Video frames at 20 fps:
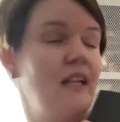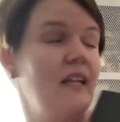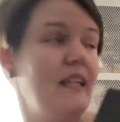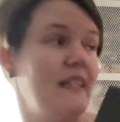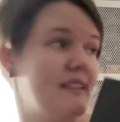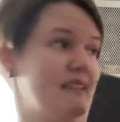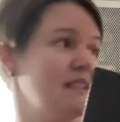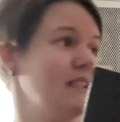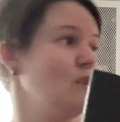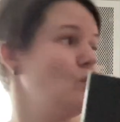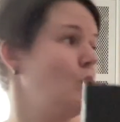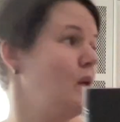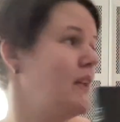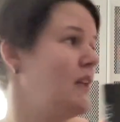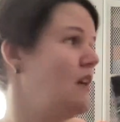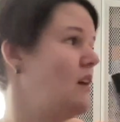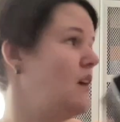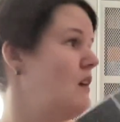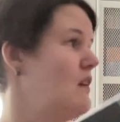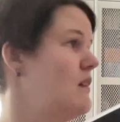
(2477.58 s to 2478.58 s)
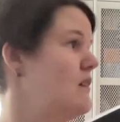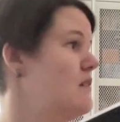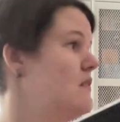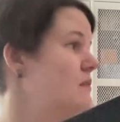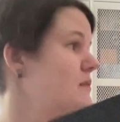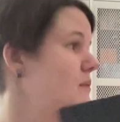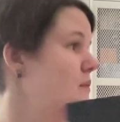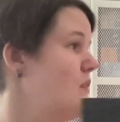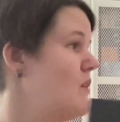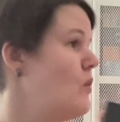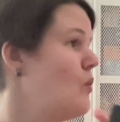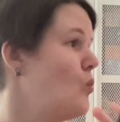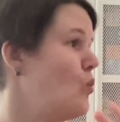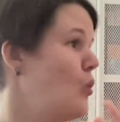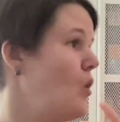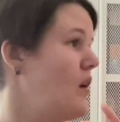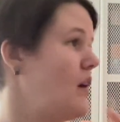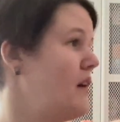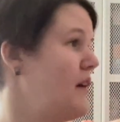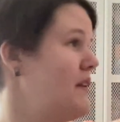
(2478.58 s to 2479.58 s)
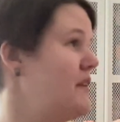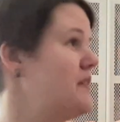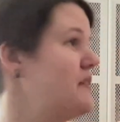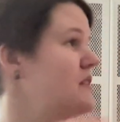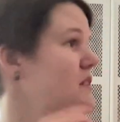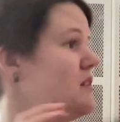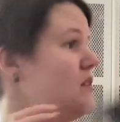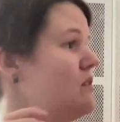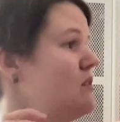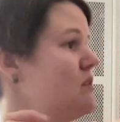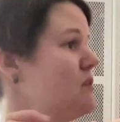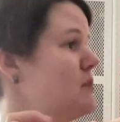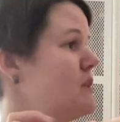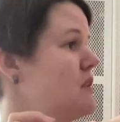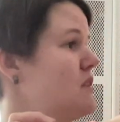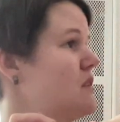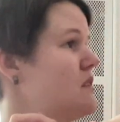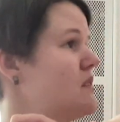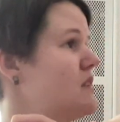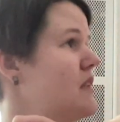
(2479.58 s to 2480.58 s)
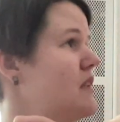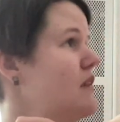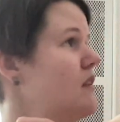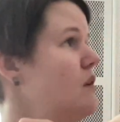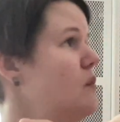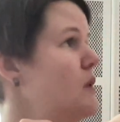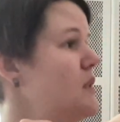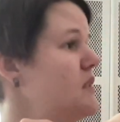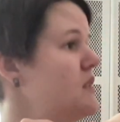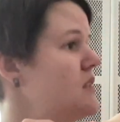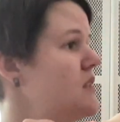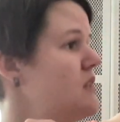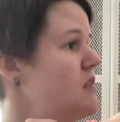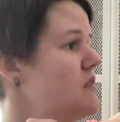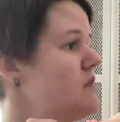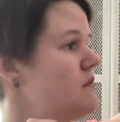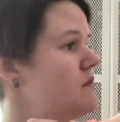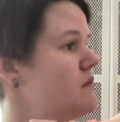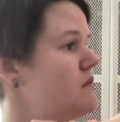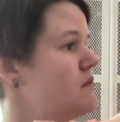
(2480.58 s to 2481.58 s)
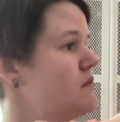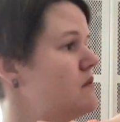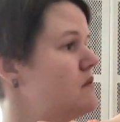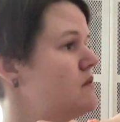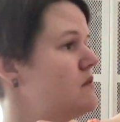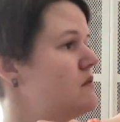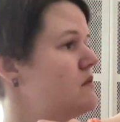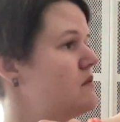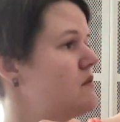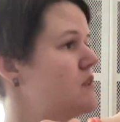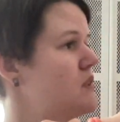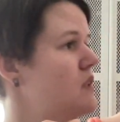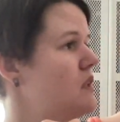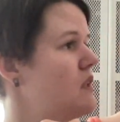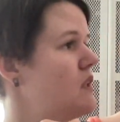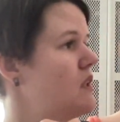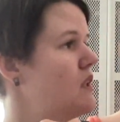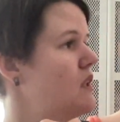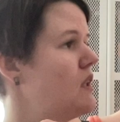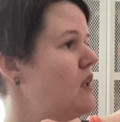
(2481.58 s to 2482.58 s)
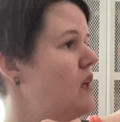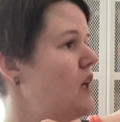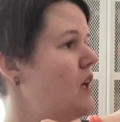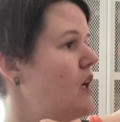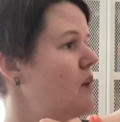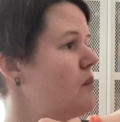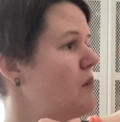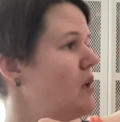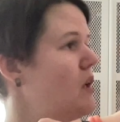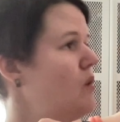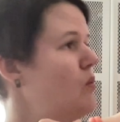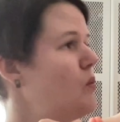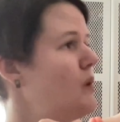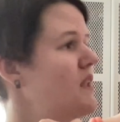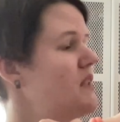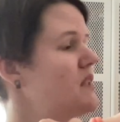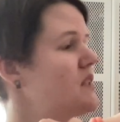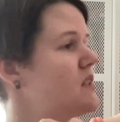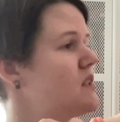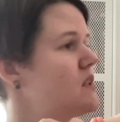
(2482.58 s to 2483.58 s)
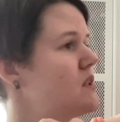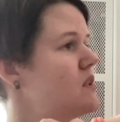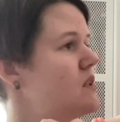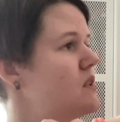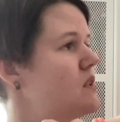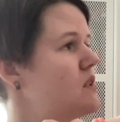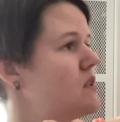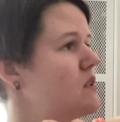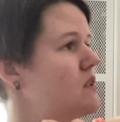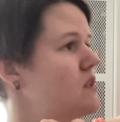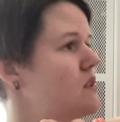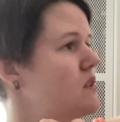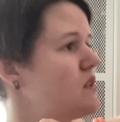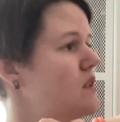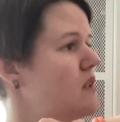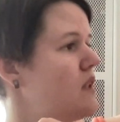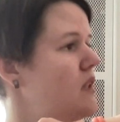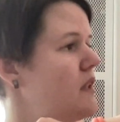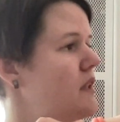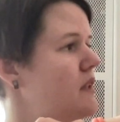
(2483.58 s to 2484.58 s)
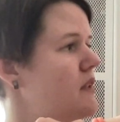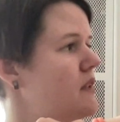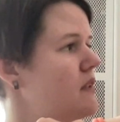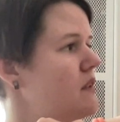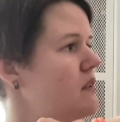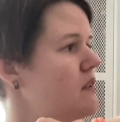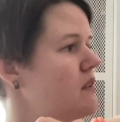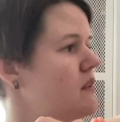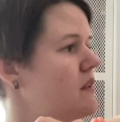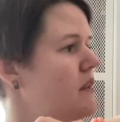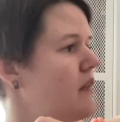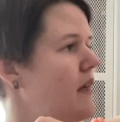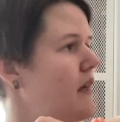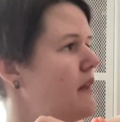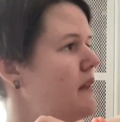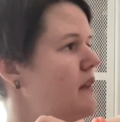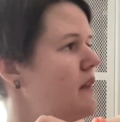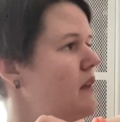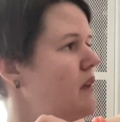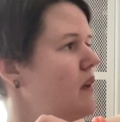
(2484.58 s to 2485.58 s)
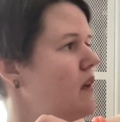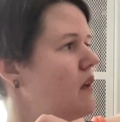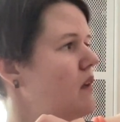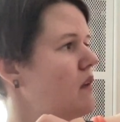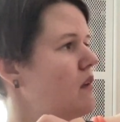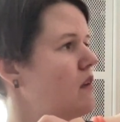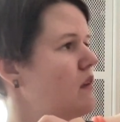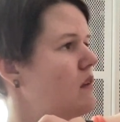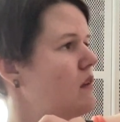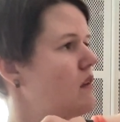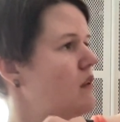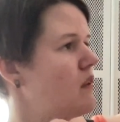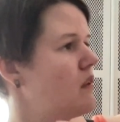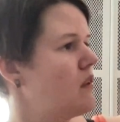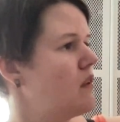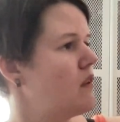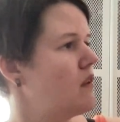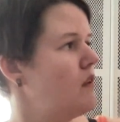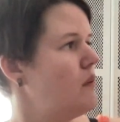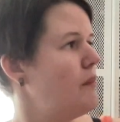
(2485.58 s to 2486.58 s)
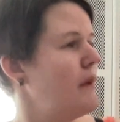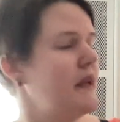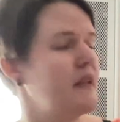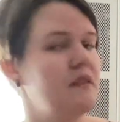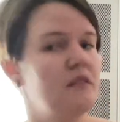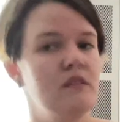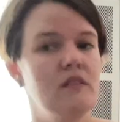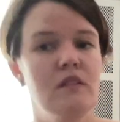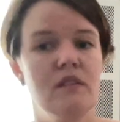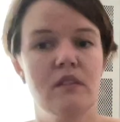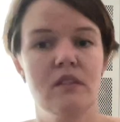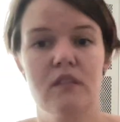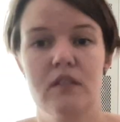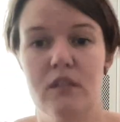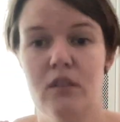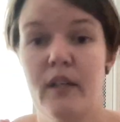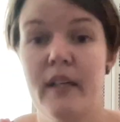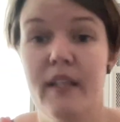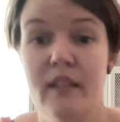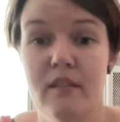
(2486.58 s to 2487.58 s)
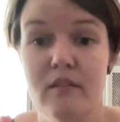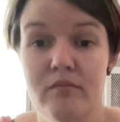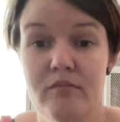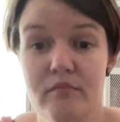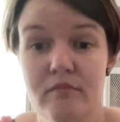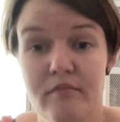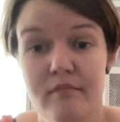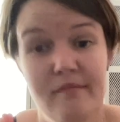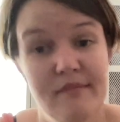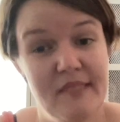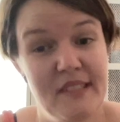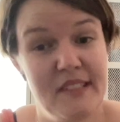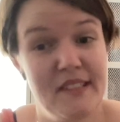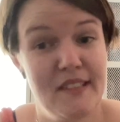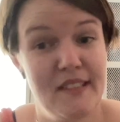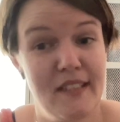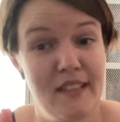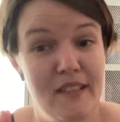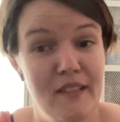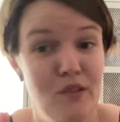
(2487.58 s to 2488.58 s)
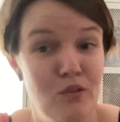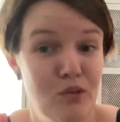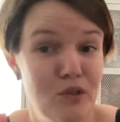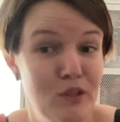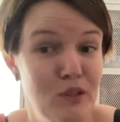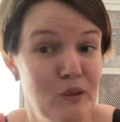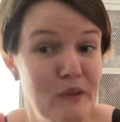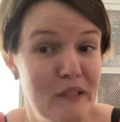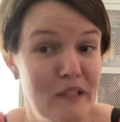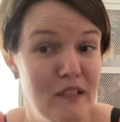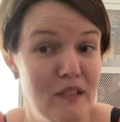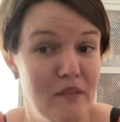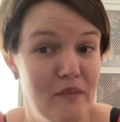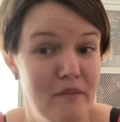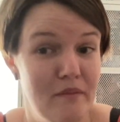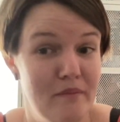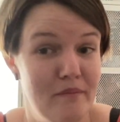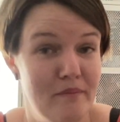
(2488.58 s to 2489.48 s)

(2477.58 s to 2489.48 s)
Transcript: Let's see when I work at those, because I know myself, I'm always good at getting patterns, so I don't use them